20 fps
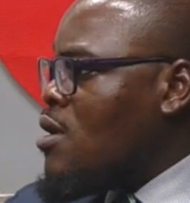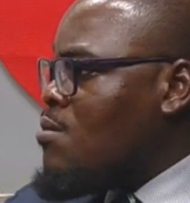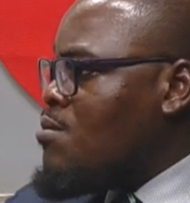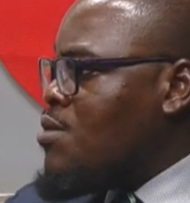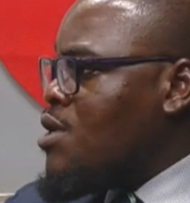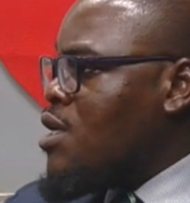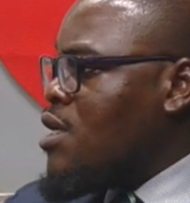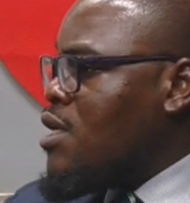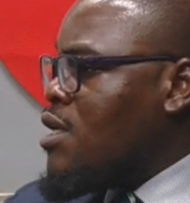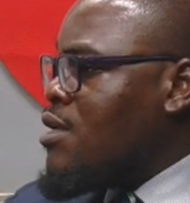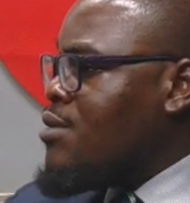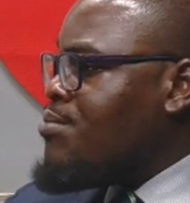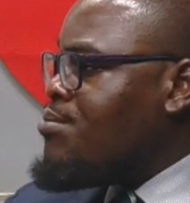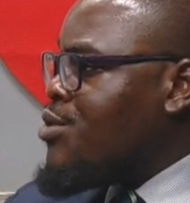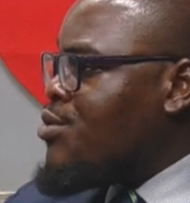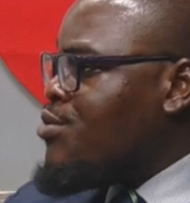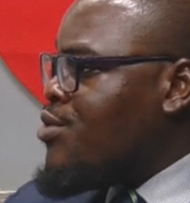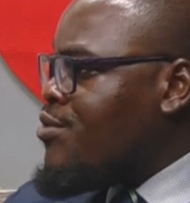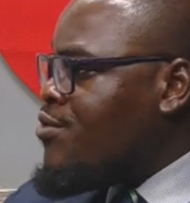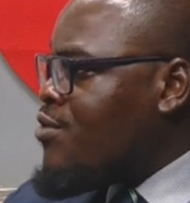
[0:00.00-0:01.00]
be
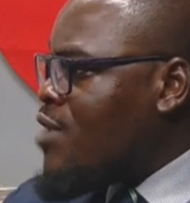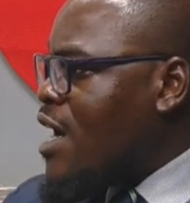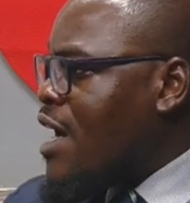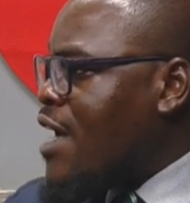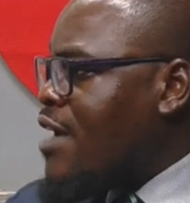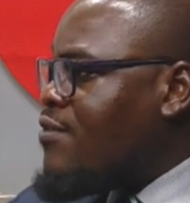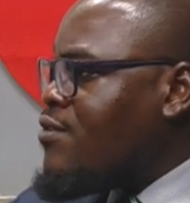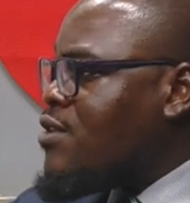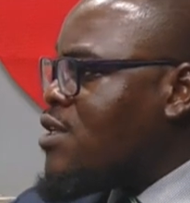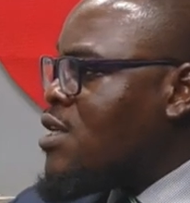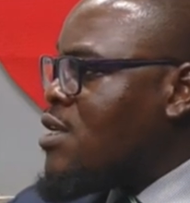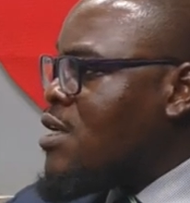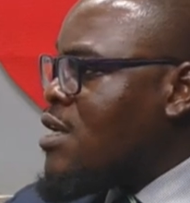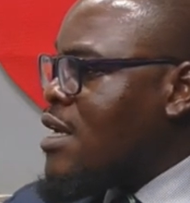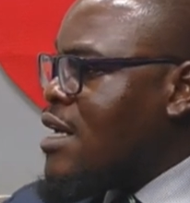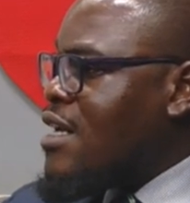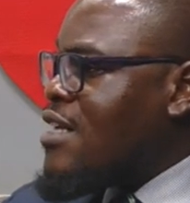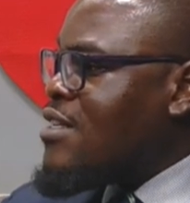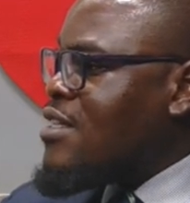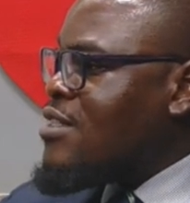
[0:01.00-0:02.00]
be revived
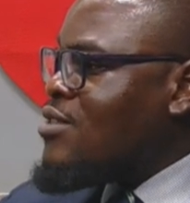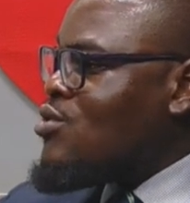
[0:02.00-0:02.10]
uh,